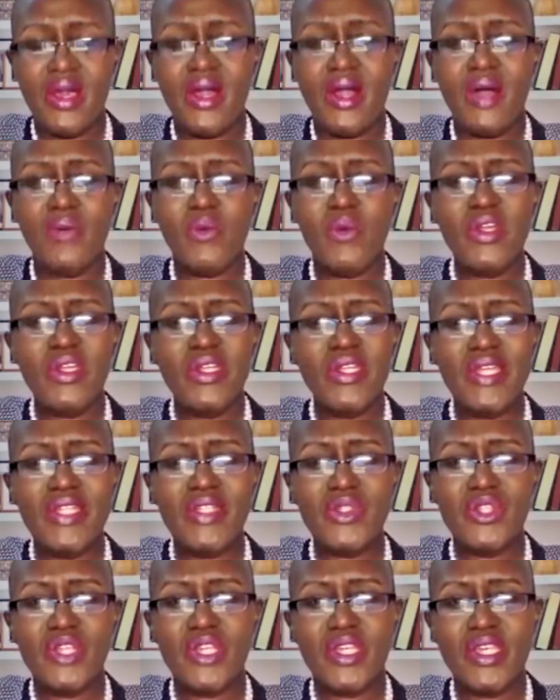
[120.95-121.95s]
What led
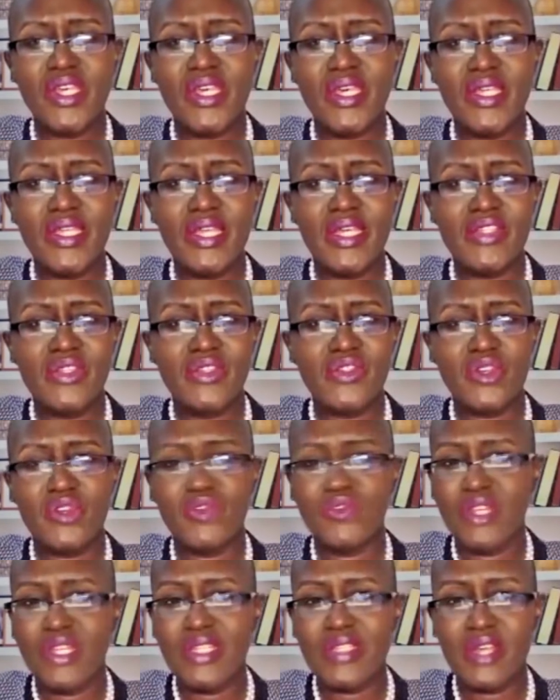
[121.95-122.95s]
to the killings
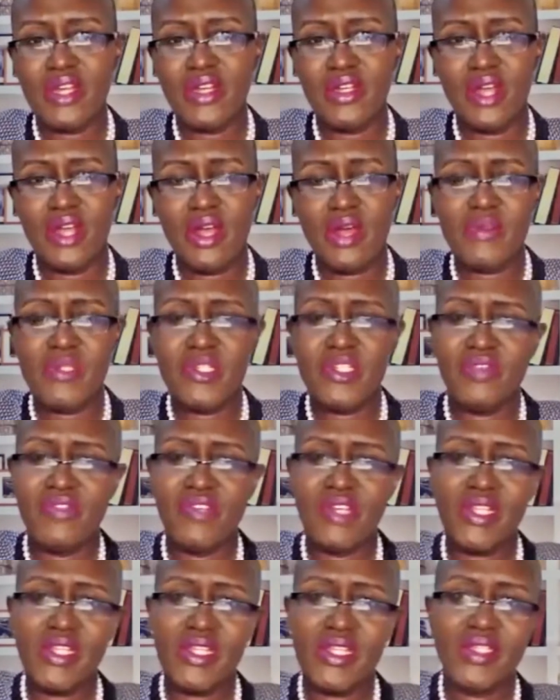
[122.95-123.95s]
of these unarmed
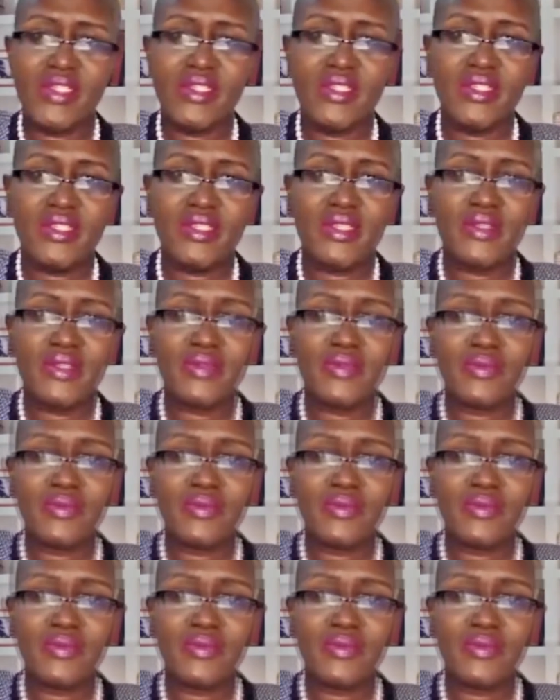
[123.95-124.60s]
civilians?